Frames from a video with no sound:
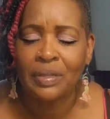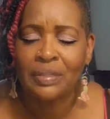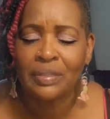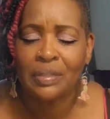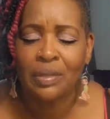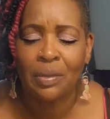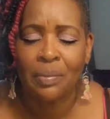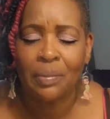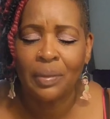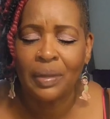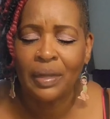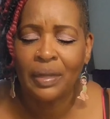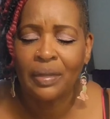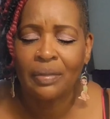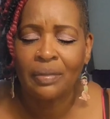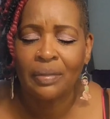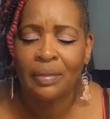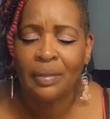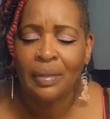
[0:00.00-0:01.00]
us, Lord.
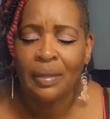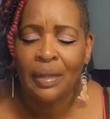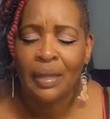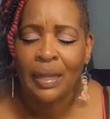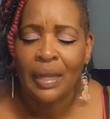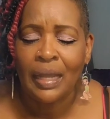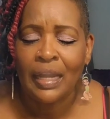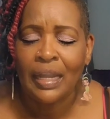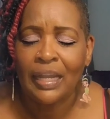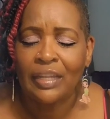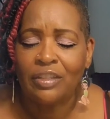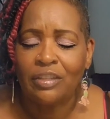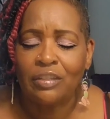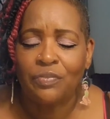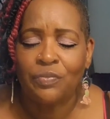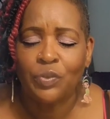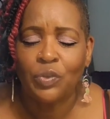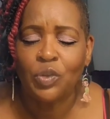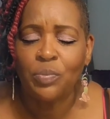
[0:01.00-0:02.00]
Let
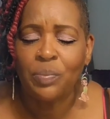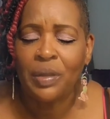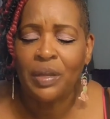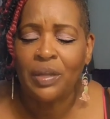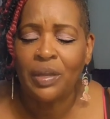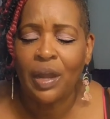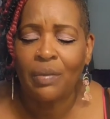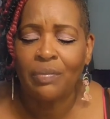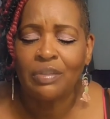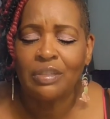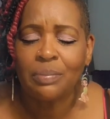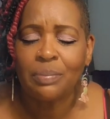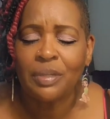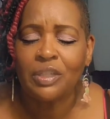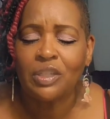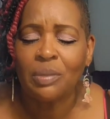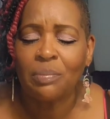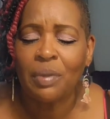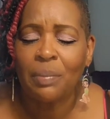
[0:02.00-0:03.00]
this food be
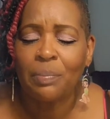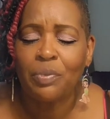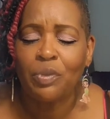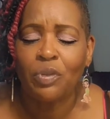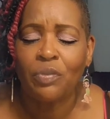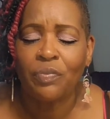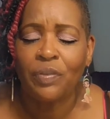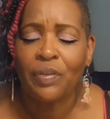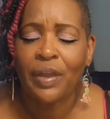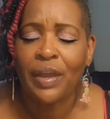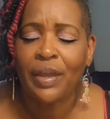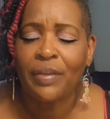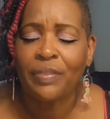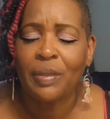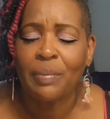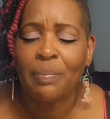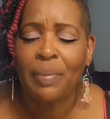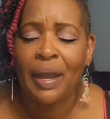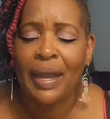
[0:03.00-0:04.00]
nourishment to my beautiful and
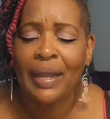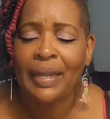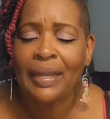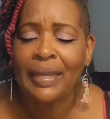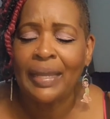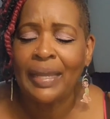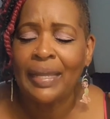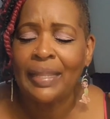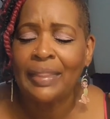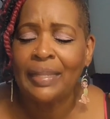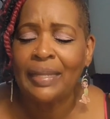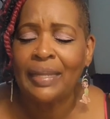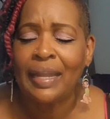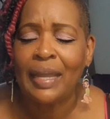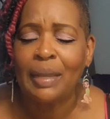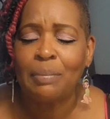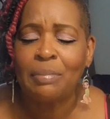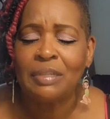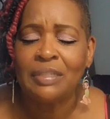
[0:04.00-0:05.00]
healthy body. In the
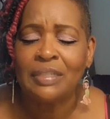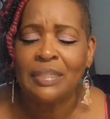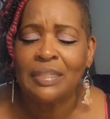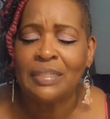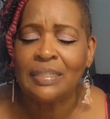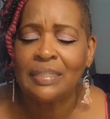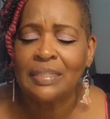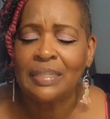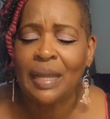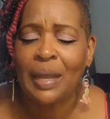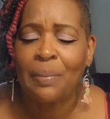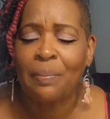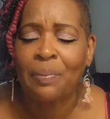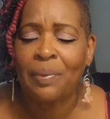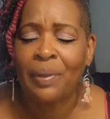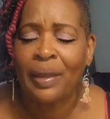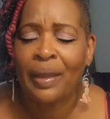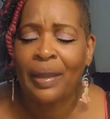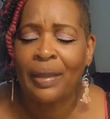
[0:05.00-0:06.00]
name of Jesus, I
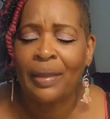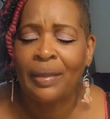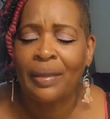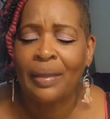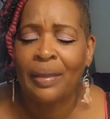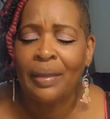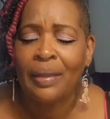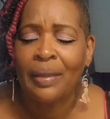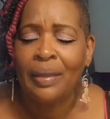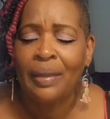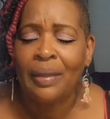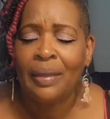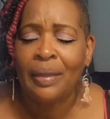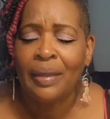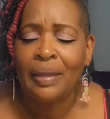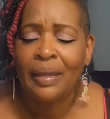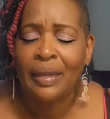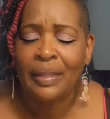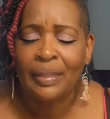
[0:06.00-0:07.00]
pray.
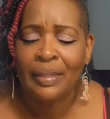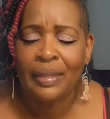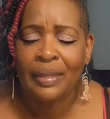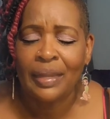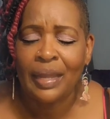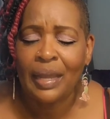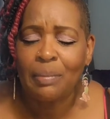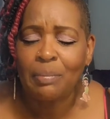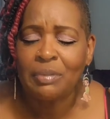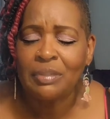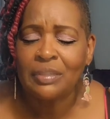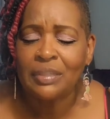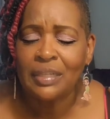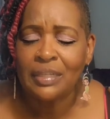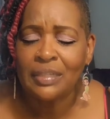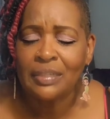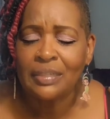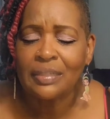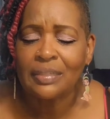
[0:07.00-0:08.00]
In the name of
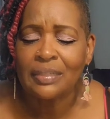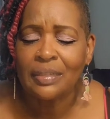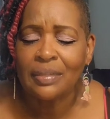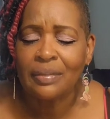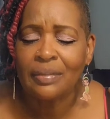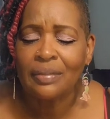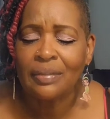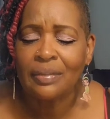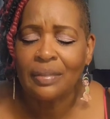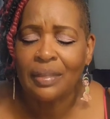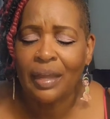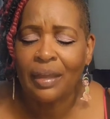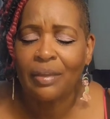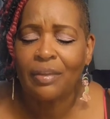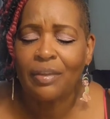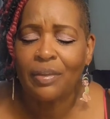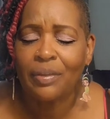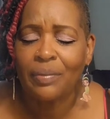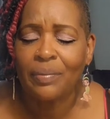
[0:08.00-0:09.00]
Jesus,
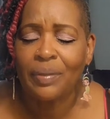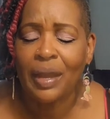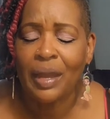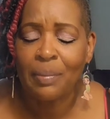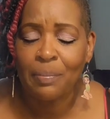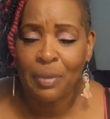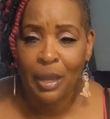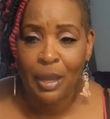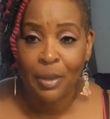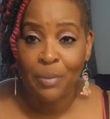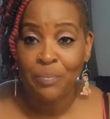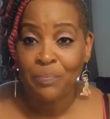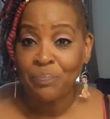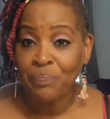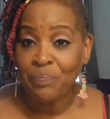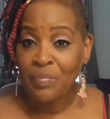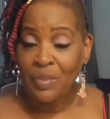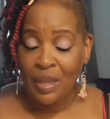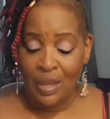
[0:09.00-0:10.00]
thank you. Amen.
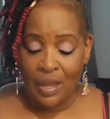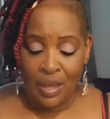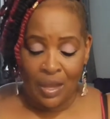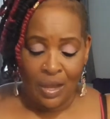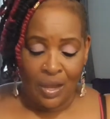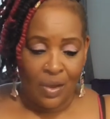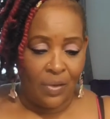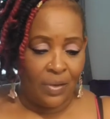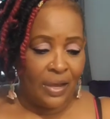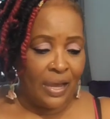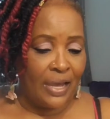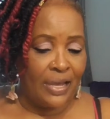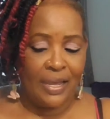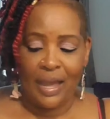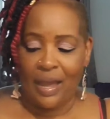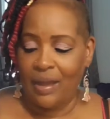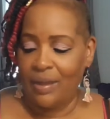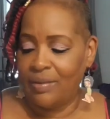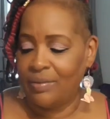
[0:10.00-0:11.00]
Okay,
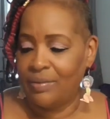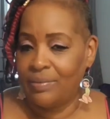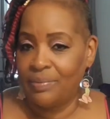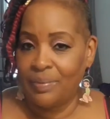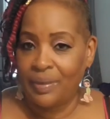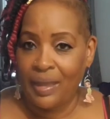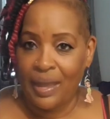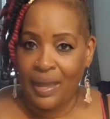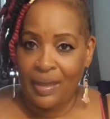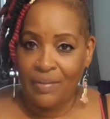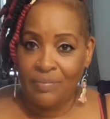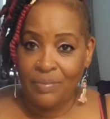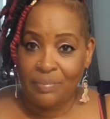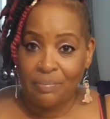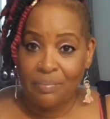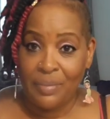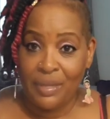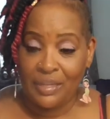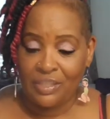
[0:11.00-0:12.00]
y'all, we have a
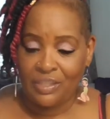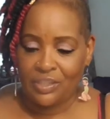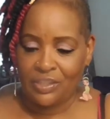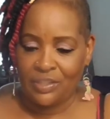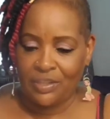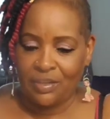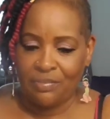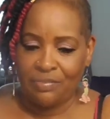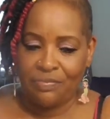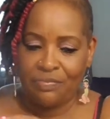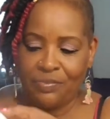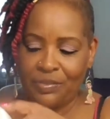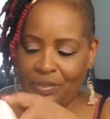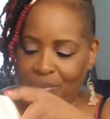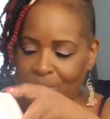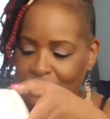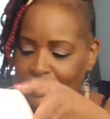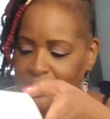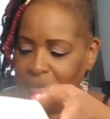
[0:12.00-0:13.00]
mixture of
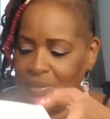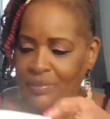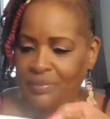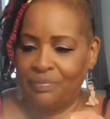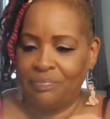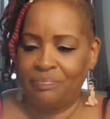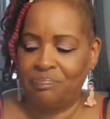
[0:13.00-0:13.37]
food.